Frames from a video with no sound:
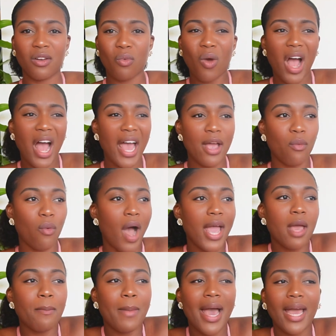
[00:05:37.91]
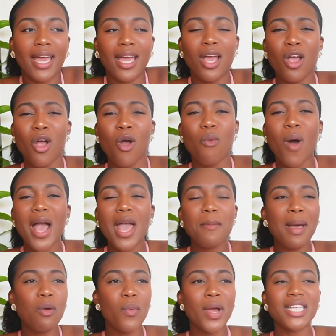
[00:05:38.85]
Why am
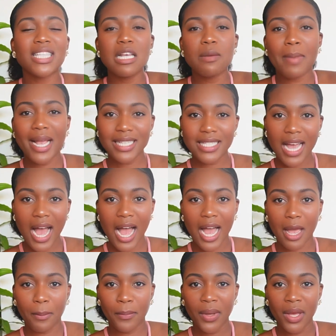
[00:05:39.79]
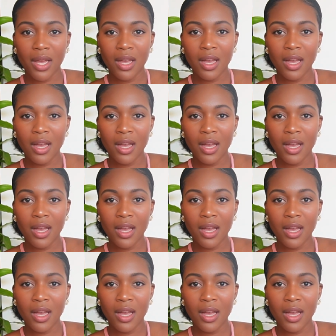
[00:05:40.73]
I wasting my time?